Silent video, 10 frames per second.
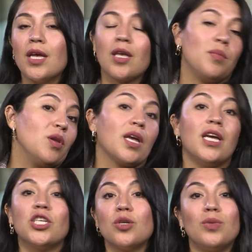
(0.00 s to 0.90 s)

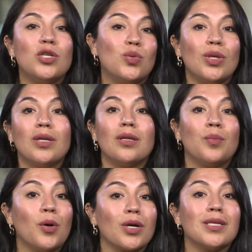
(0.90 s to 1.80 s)
Communication between the
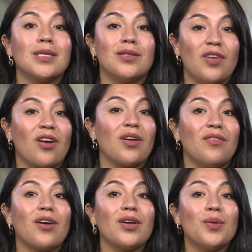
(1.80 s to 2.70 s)
parties is very,
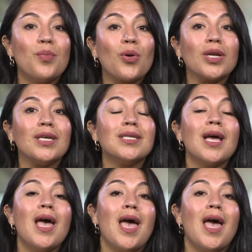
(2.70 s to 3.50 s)
very important.